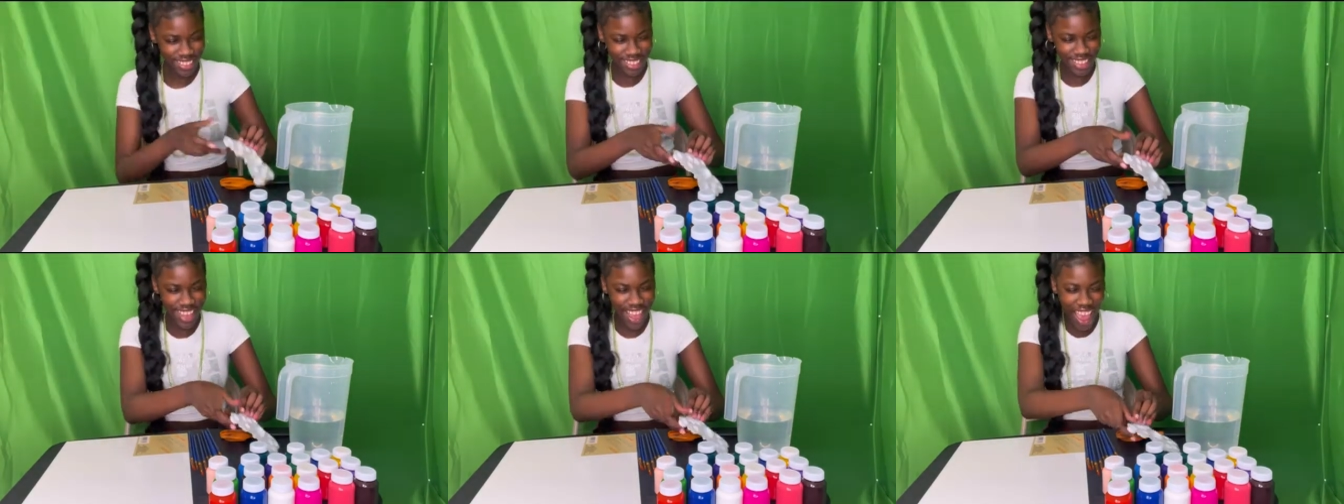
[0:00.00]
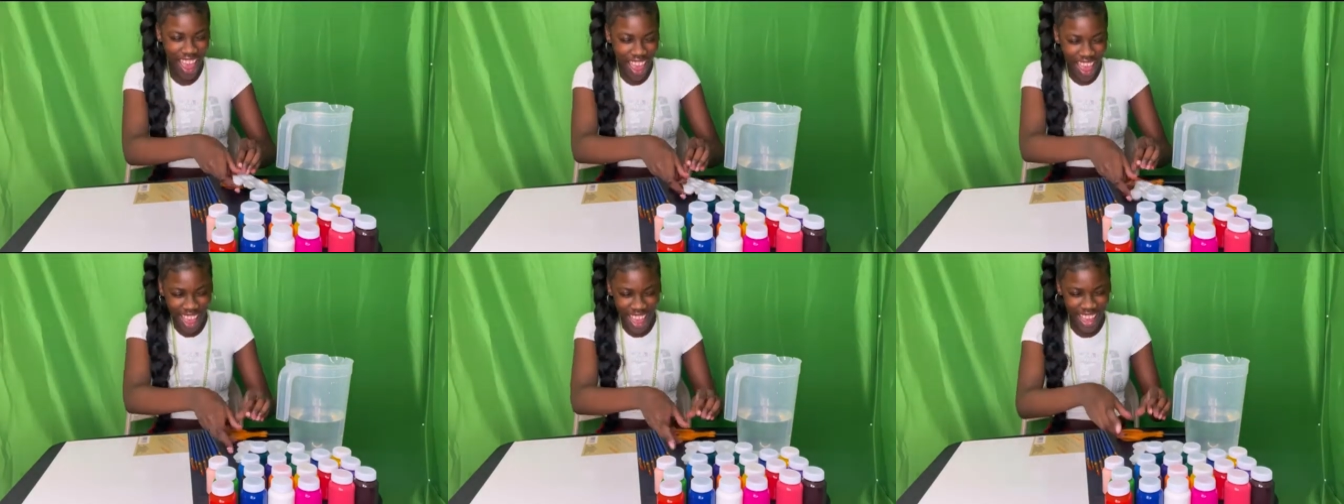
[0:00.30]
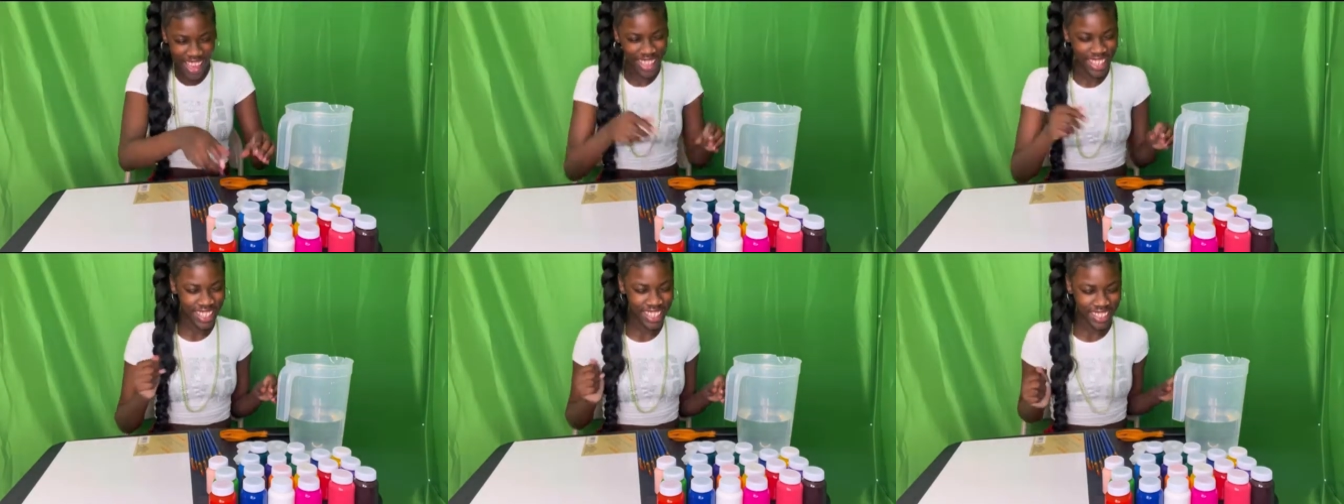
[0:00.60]
Ah!
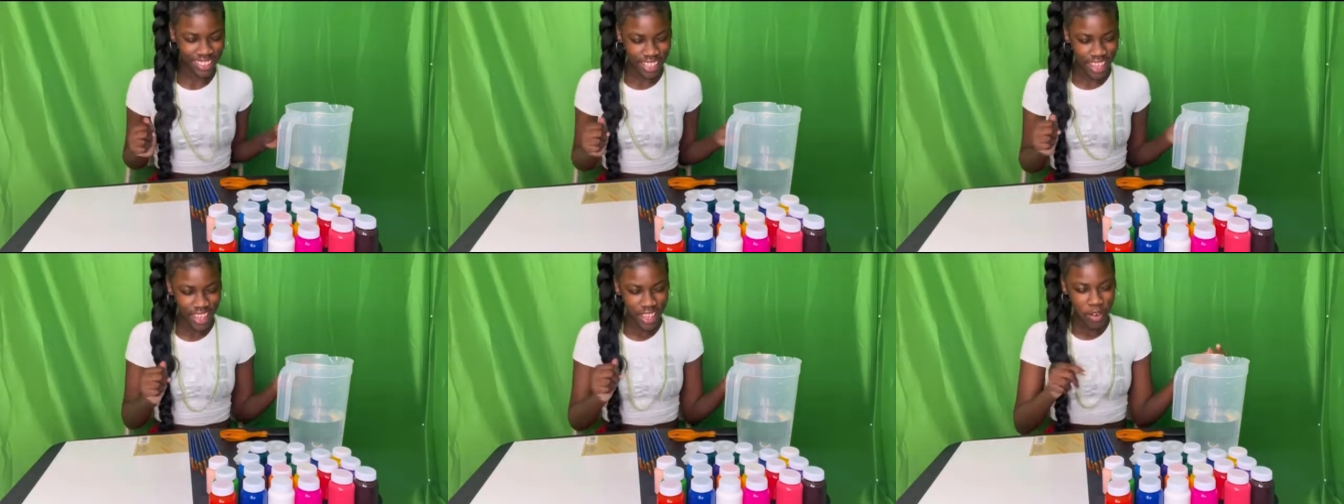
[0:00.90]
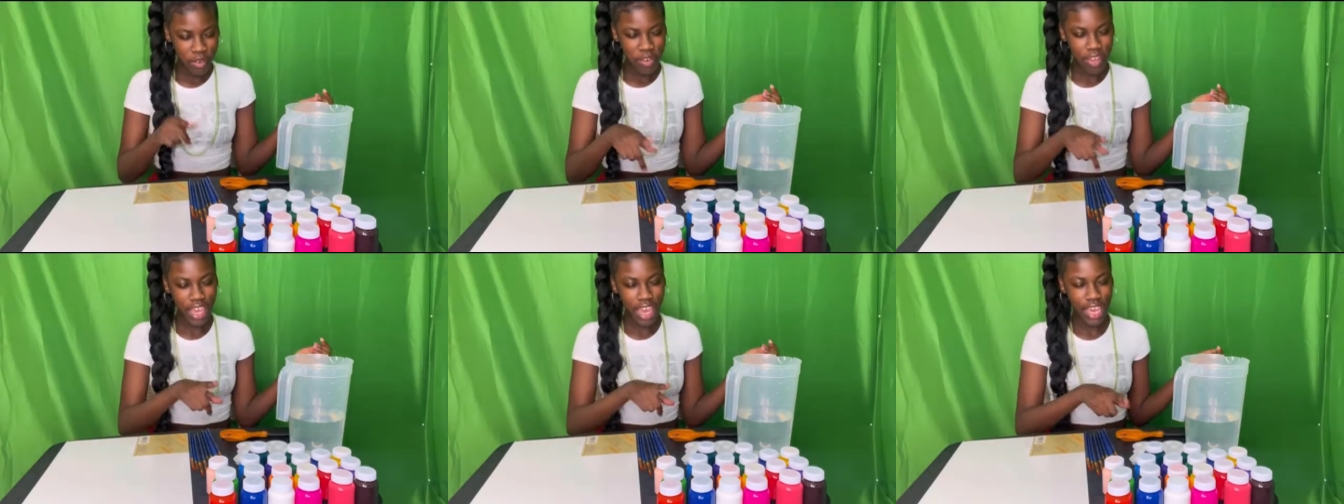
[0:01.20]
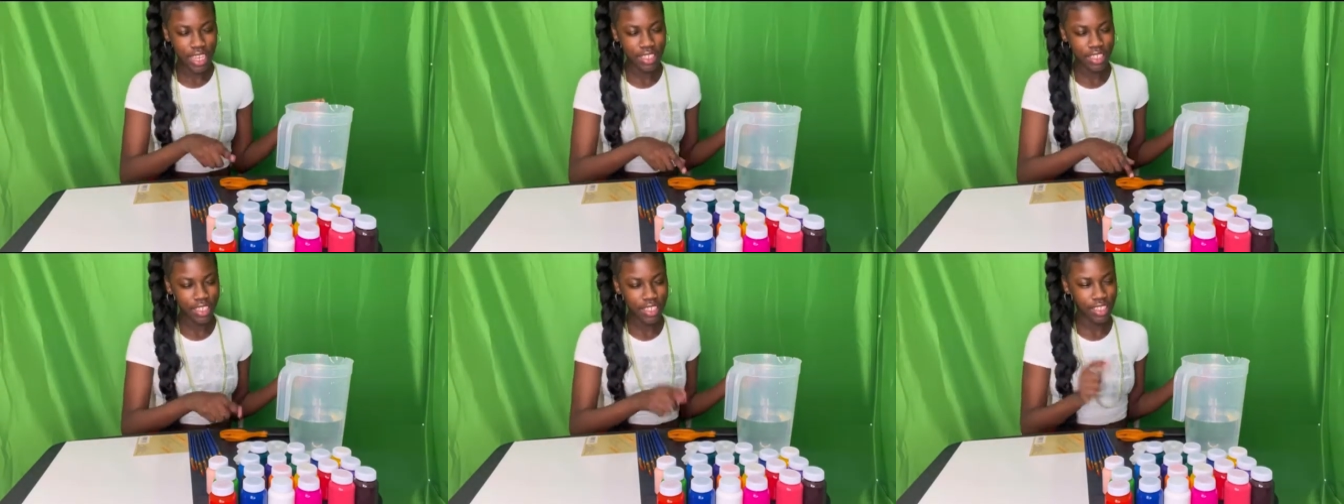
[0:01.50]
We
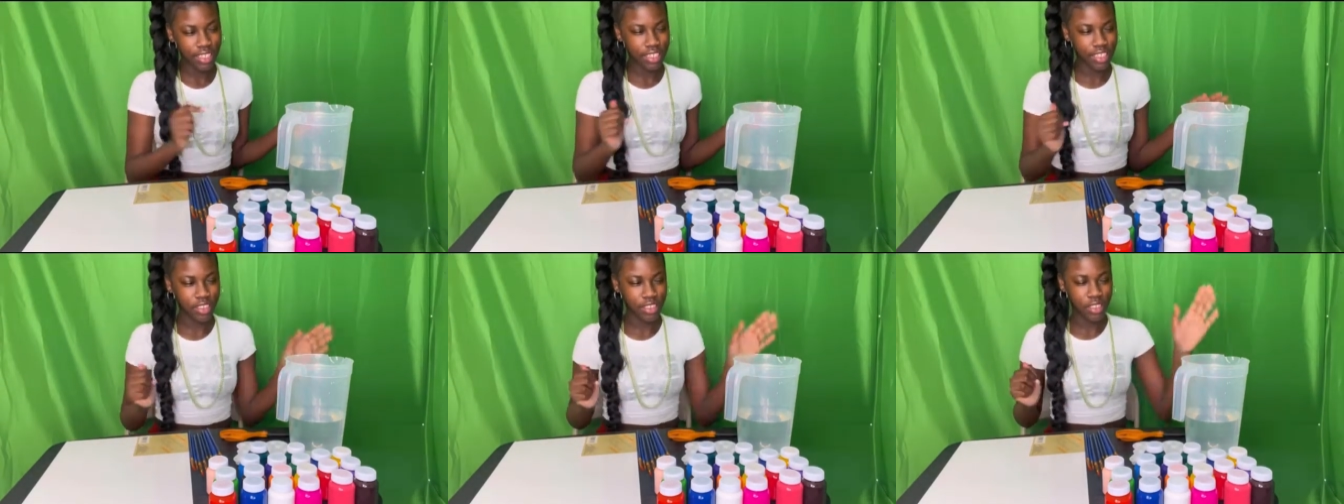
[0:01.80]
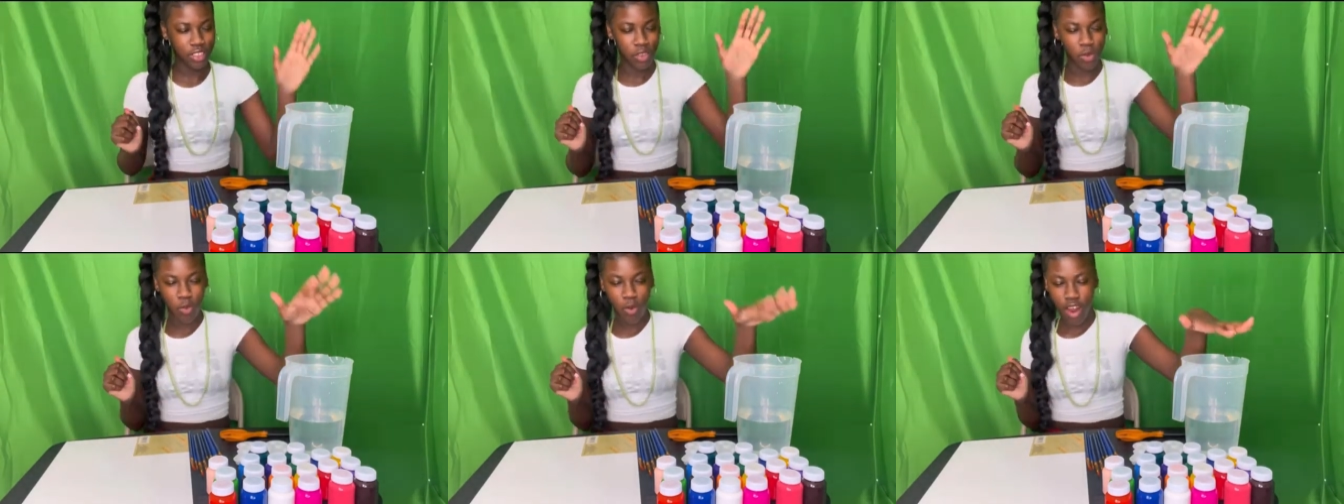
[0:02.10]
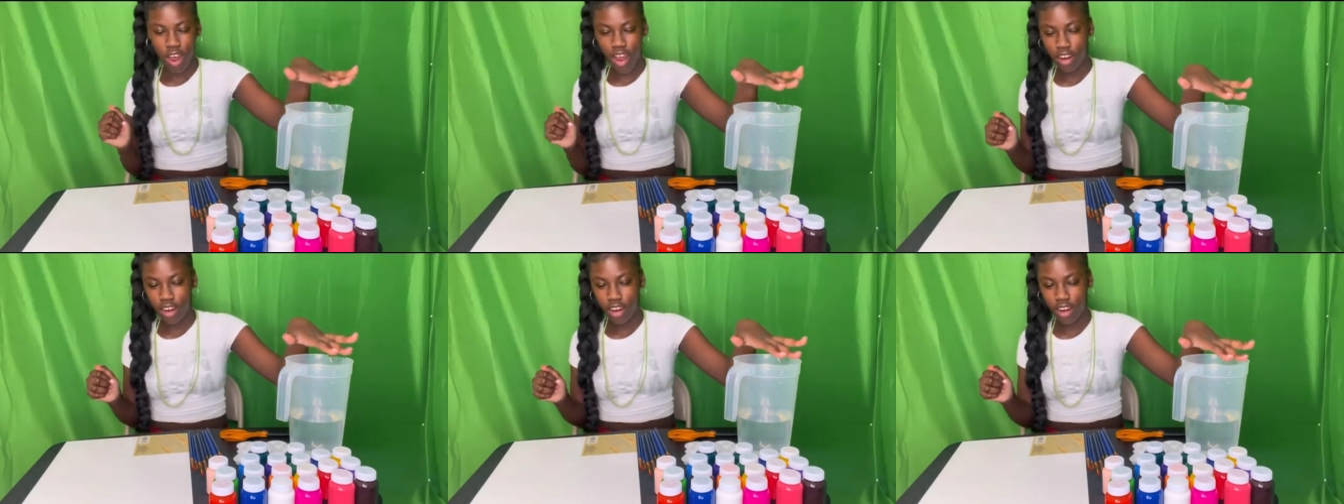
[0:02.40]
got scissors,
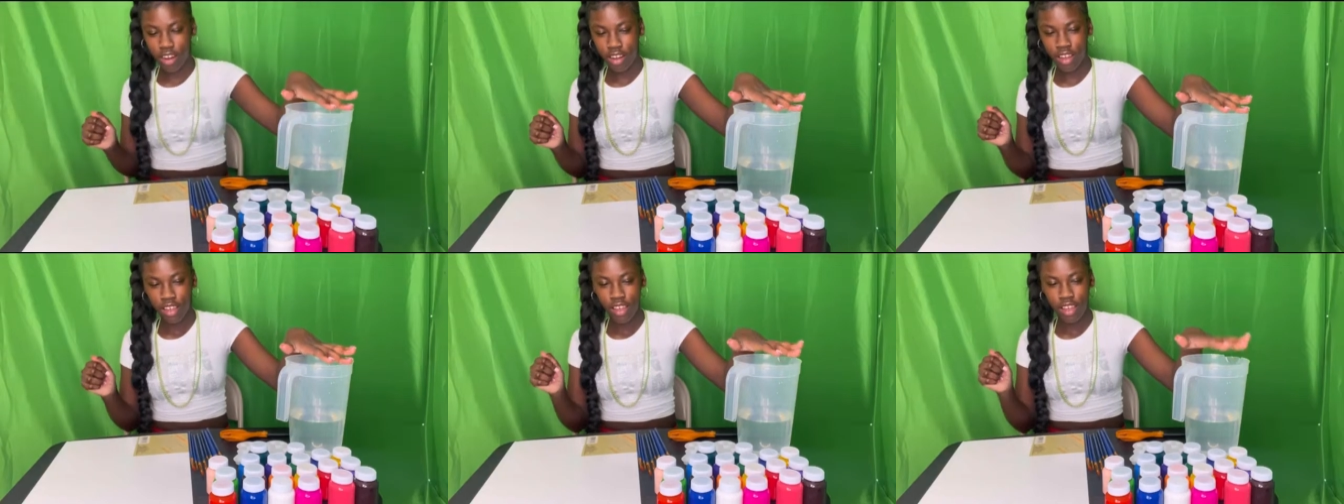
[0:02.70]
water,